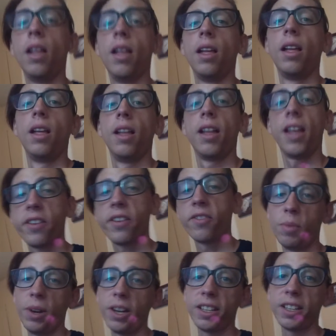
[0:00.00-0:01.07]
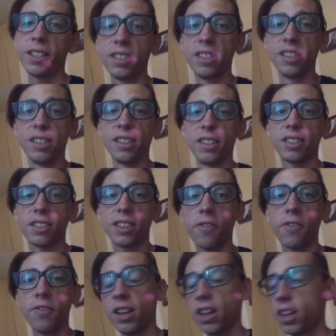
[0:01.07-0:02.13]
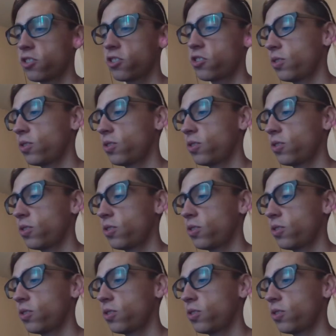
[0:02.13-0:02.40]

Hey everybody, this is Stephen Andrew,